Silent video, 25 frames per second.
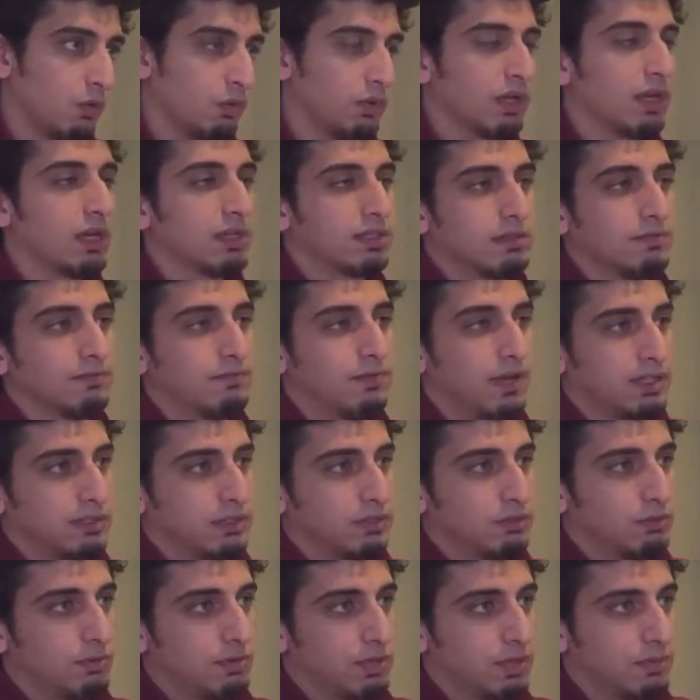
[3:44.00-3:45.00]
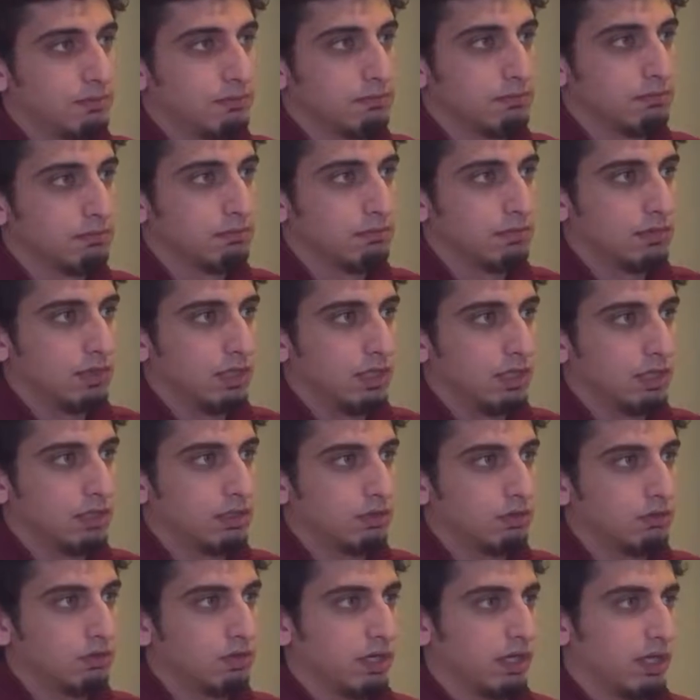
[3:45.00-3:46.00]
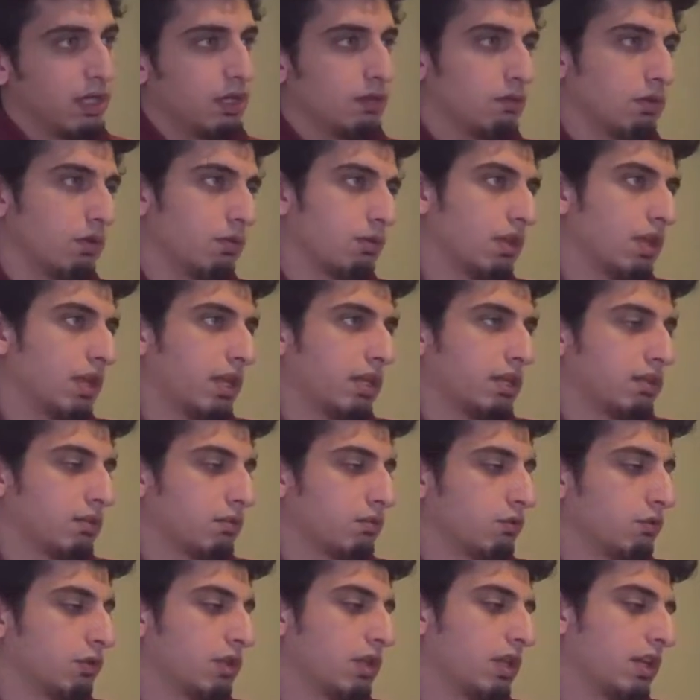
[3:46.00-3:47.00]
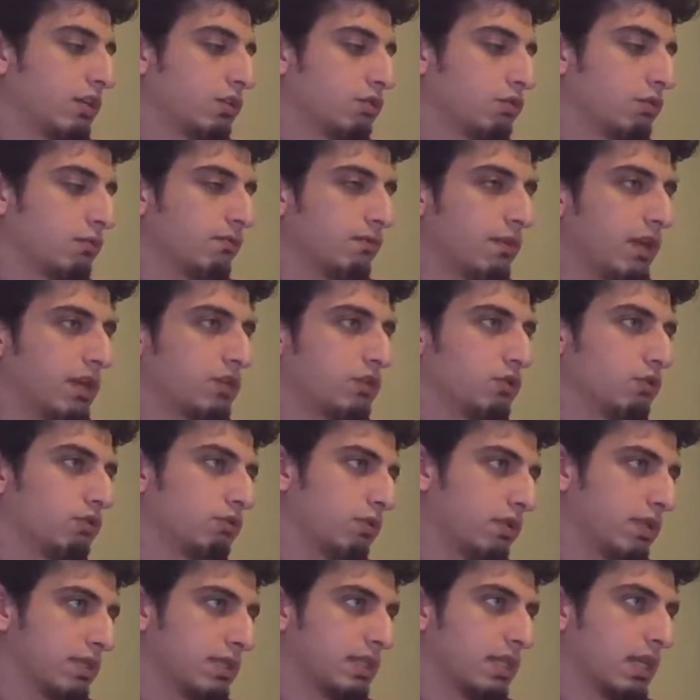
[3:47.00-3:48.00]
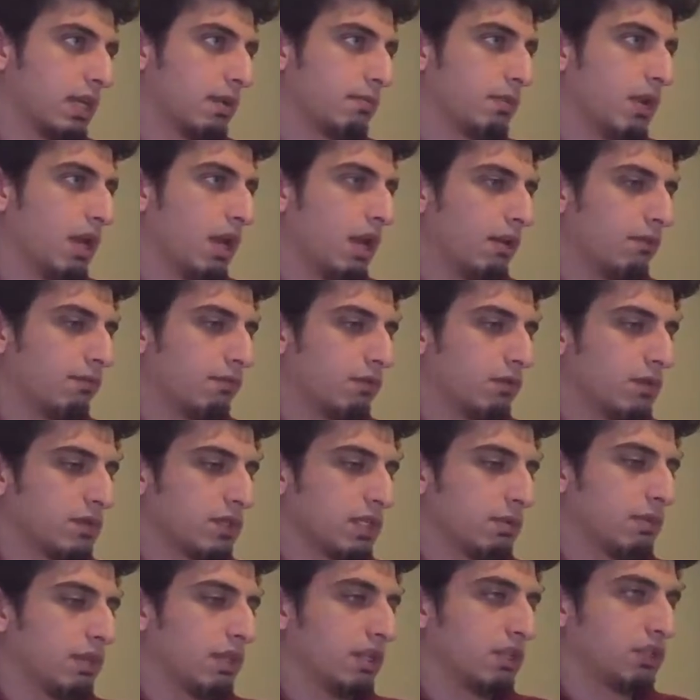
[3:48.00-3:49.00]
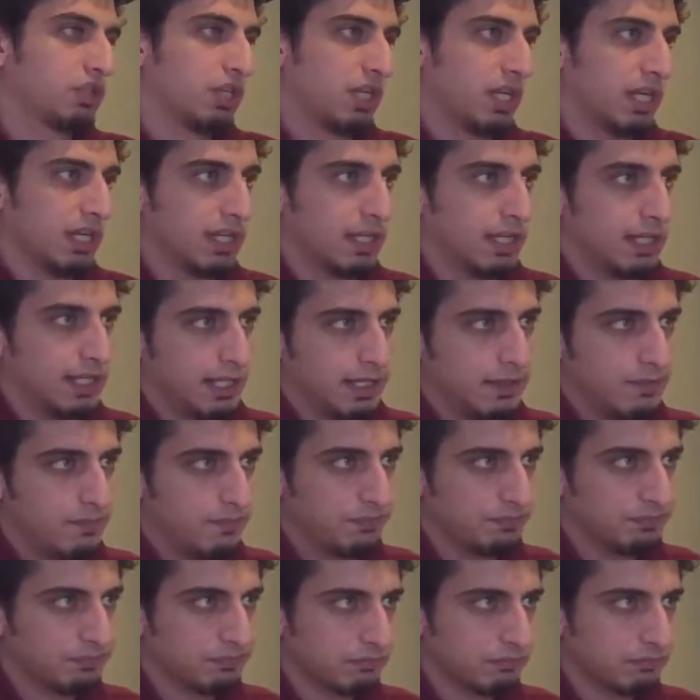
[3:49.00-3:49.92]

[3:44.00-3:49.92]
We got invited to them. Okay, we would like to invite you to this camp. For example, in Çanakkale,